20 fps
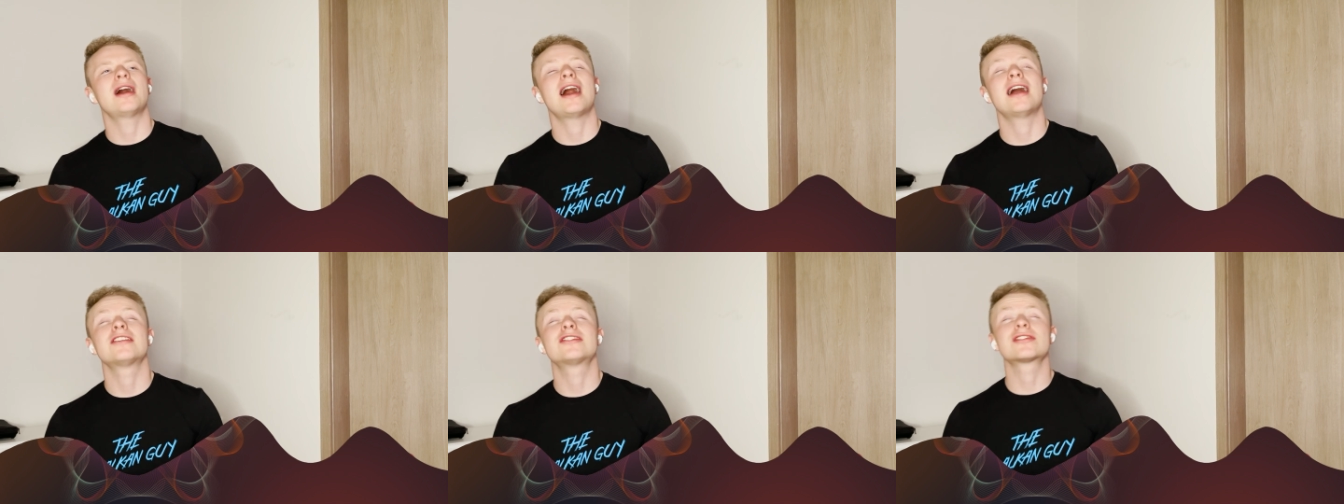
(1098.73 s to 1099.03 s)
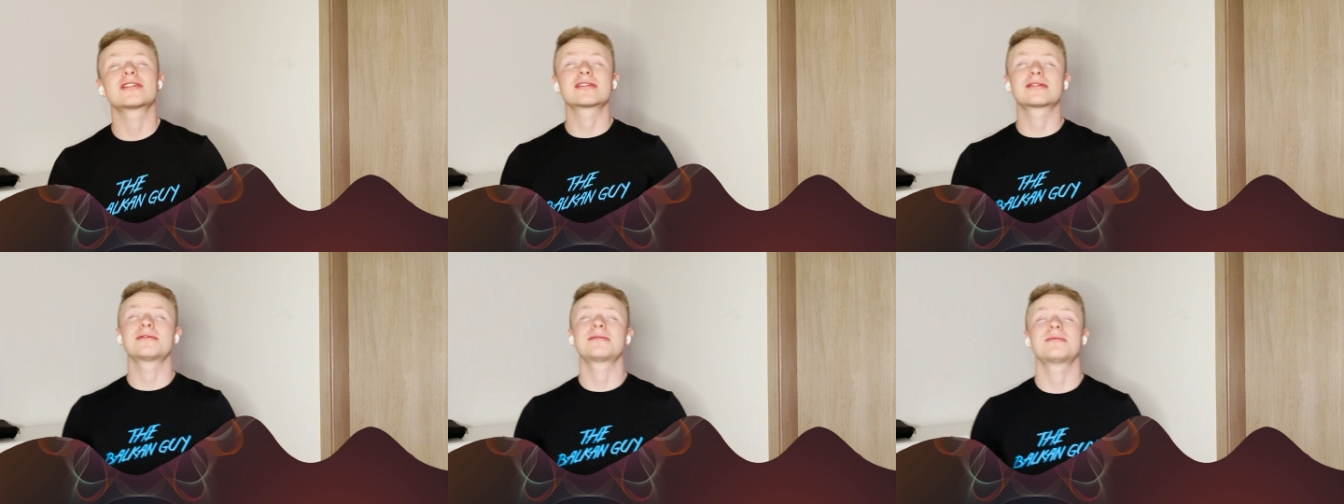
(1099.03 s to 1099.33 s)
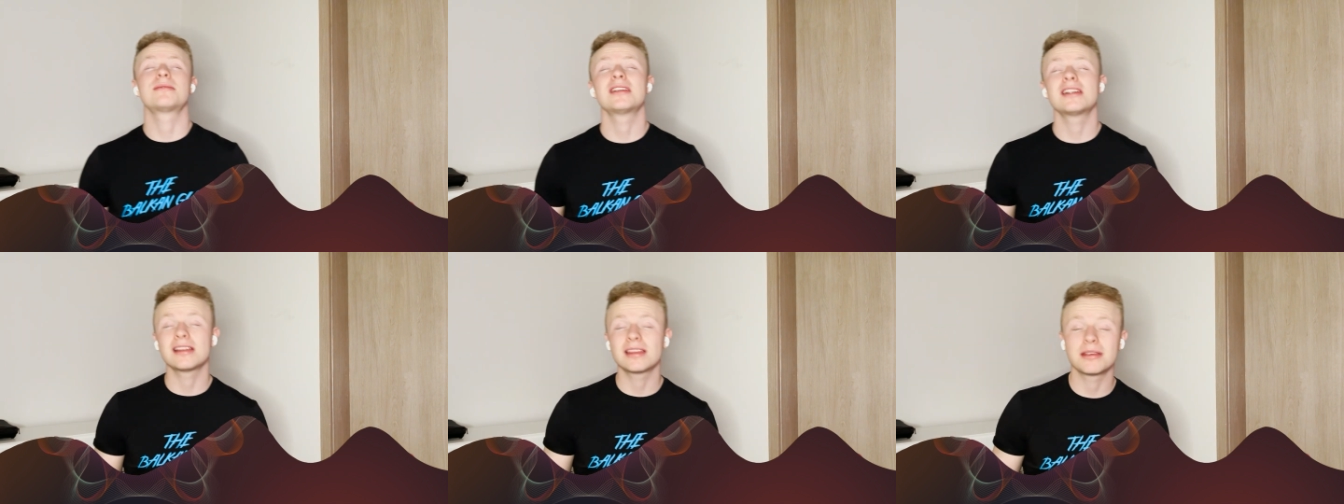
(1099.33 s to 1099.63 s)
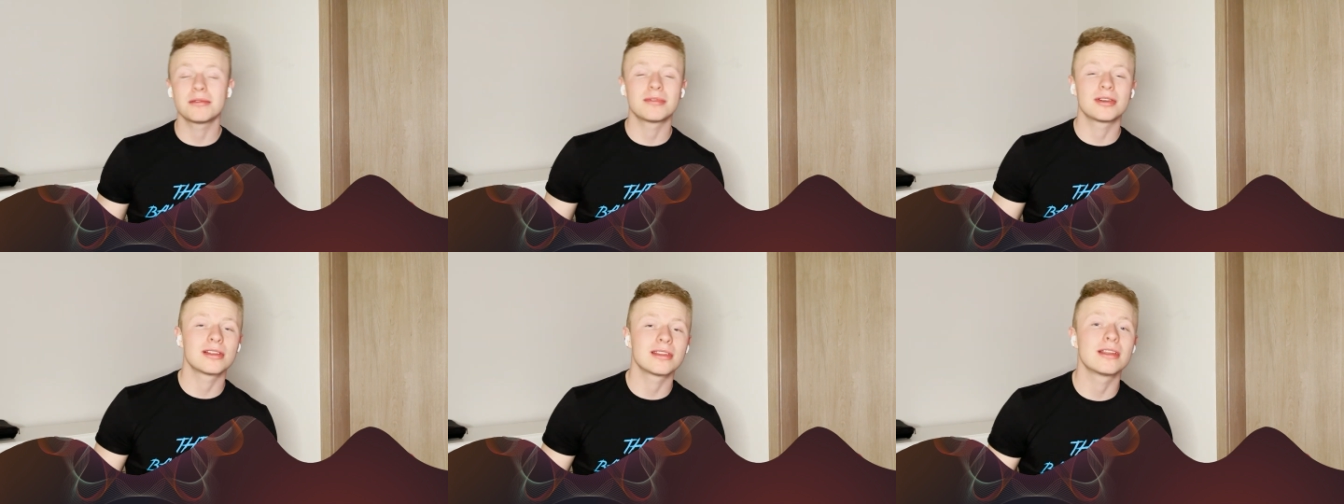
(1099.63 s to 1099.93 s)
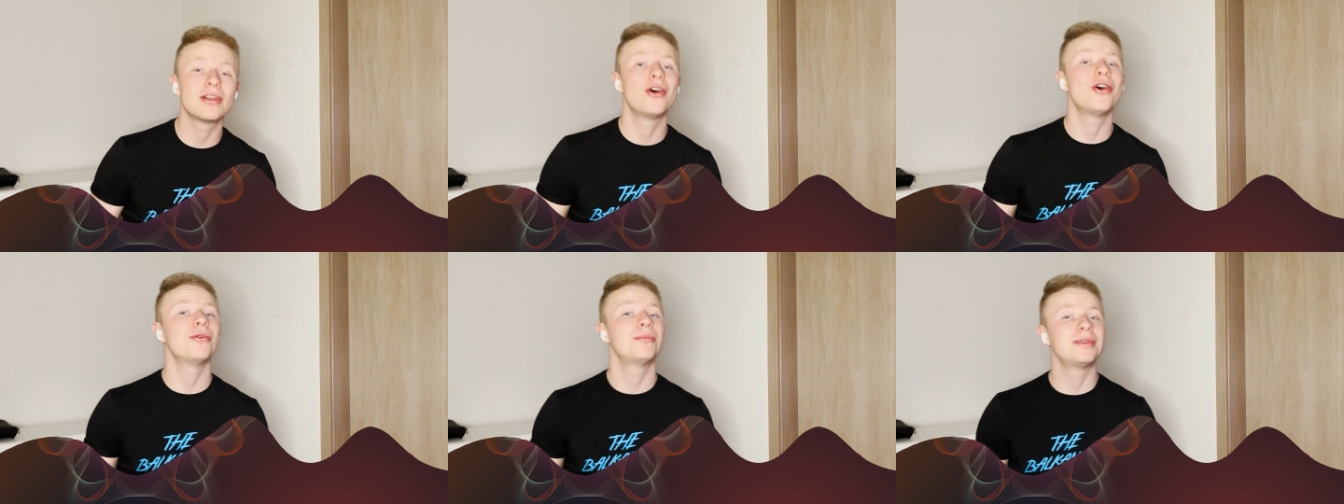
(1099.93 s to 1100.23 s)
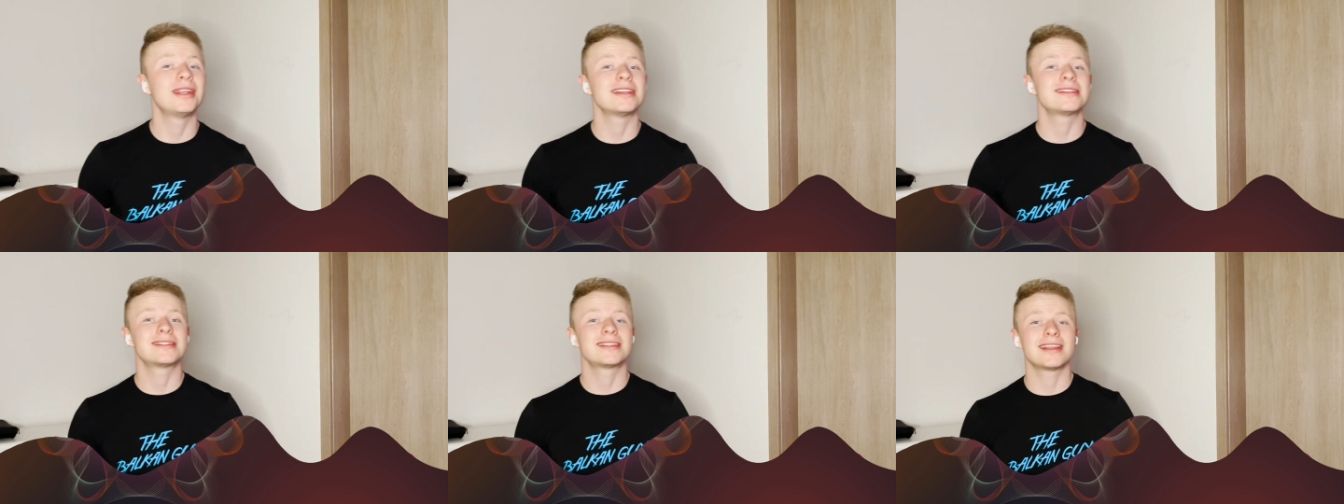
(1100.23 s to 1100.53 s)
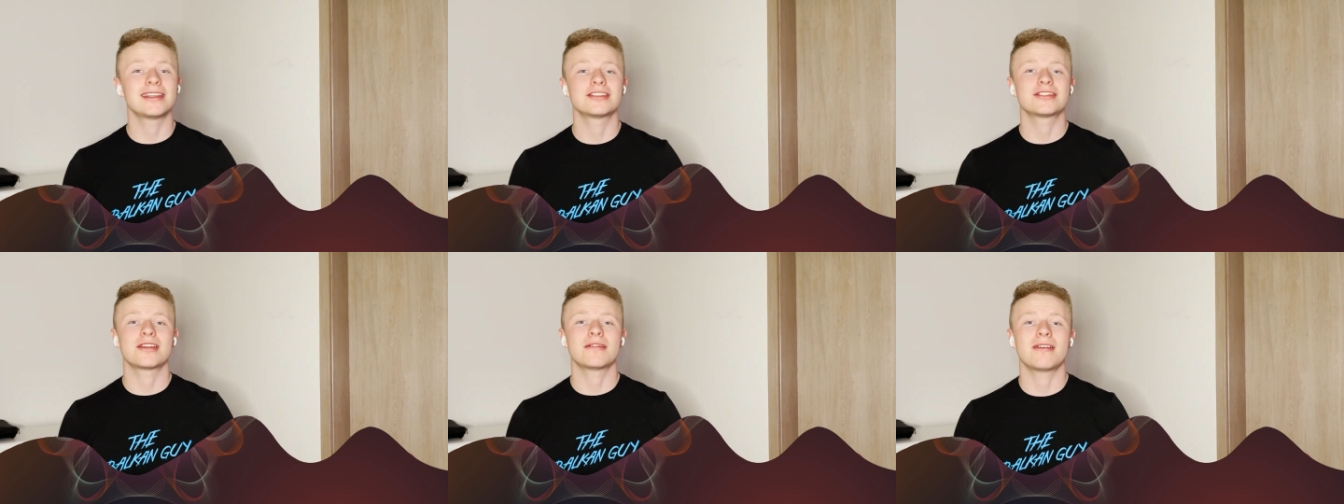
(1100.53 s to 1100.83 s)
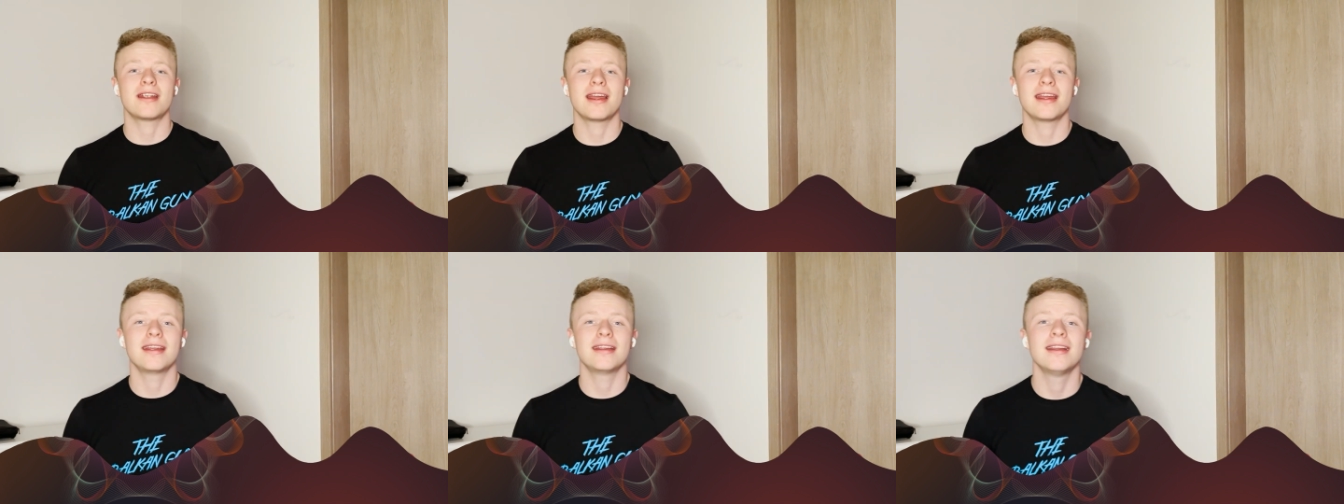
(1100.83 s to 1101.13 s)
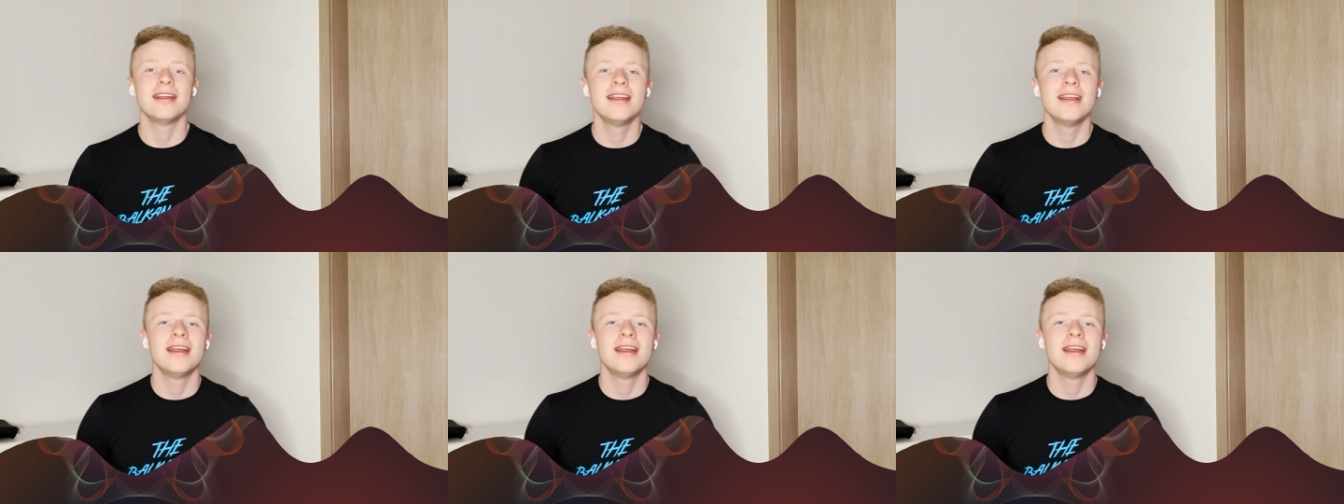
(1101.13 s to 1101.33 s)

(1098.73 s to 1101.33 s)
I just really hope they stage it right.